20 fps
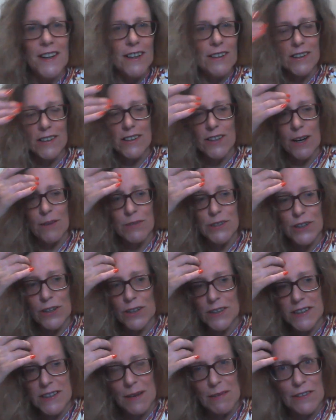which I'm
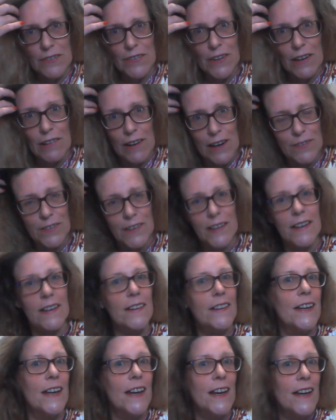sure some of you over
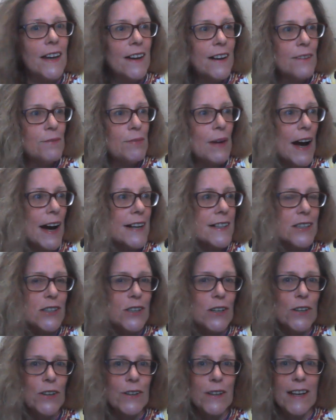the past
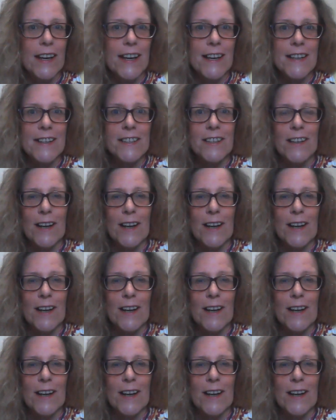two years,